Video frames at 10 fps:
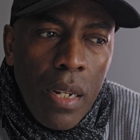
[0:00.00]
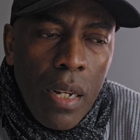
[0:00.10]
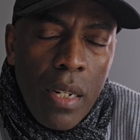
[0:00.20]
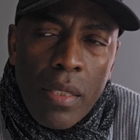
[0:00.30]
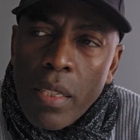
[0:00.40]

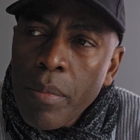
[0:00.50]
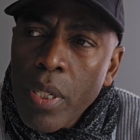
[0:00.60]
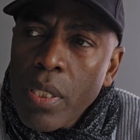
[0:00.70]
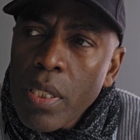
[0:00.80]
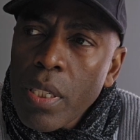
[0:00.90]
It's
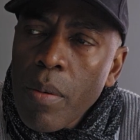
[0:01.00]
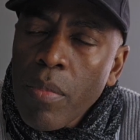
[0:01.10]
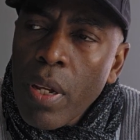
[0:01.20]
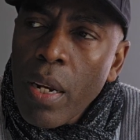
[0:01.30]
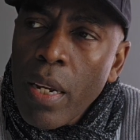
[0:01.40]
it's the same
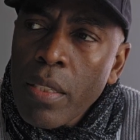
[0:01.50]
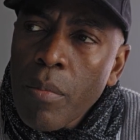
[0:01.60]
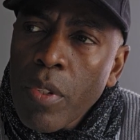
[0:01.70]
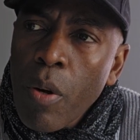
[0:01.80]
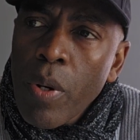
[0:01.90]
thing like
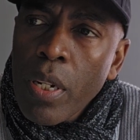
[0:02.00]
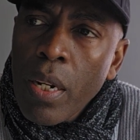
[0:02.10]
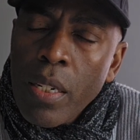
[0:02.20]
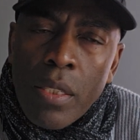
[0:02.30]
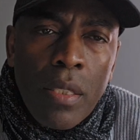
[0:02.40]
sometimes when you
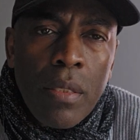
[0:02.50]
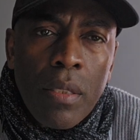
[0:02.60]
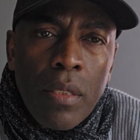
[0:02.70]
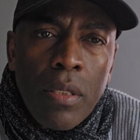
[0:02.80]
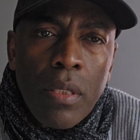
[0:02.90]

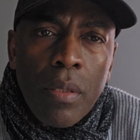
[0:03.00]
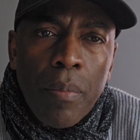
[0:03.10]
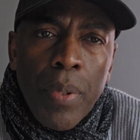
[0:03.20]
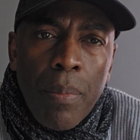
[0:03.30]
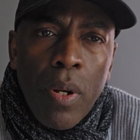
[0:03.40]
listen,
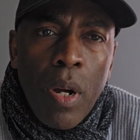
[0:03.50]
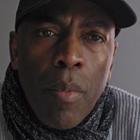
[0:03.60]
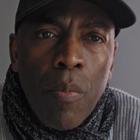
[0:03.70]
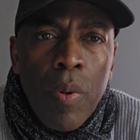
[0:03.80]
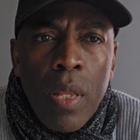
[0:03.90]
people come
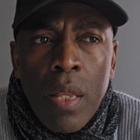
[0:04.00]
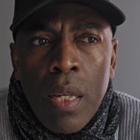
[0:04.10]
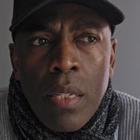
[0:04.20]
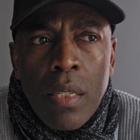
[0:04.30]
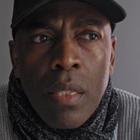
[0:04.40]
up with
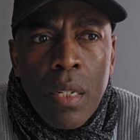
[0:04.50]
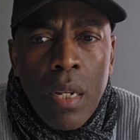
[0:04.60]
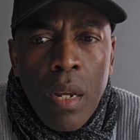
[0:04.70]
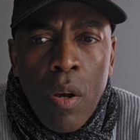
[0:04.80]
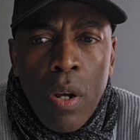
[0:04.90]
this
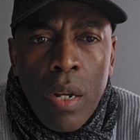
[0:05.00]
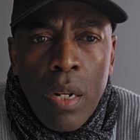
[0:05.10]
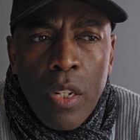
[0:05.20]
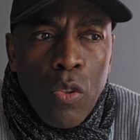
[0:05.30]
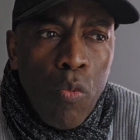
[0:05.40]

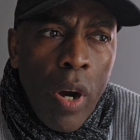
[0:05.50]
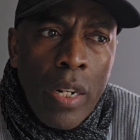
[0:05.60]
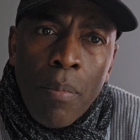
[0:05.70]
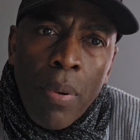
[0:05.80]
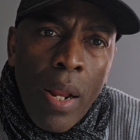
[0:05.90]
this
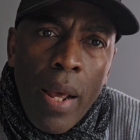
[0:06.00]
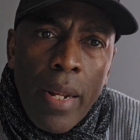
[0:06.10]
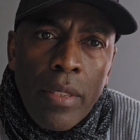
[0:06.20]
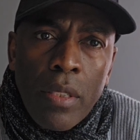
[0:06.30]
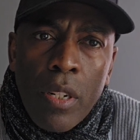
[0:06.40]
one
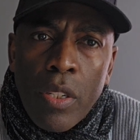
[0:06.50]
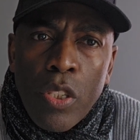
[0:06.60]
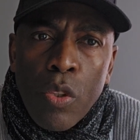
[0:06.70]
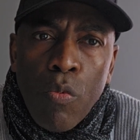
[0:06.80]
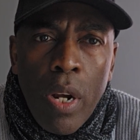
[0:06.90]
plant or
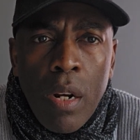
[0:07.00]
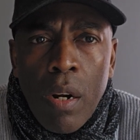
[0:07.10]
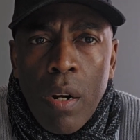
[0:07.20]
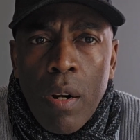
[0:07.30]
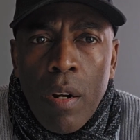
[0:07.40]
this one
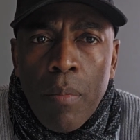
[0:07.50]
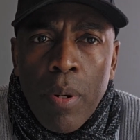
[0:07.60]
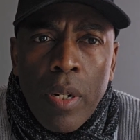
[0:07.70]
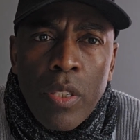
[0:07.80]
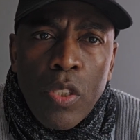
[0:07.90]
herb
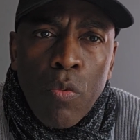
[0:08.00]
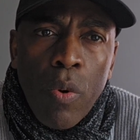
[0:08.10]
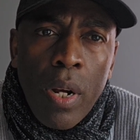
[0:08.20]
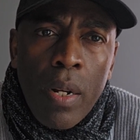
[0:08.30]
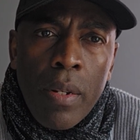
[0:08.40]
or this
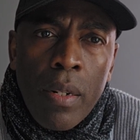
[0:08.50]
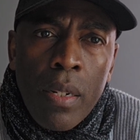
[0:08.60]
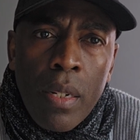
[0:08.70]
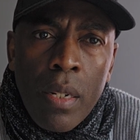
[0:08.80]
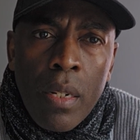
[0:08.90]
one
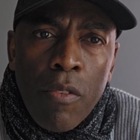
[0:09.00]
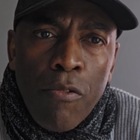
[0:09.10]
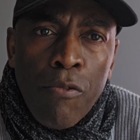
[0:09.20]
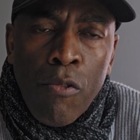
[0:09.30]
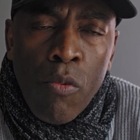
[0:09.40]

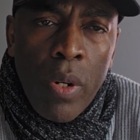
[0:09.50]
fruit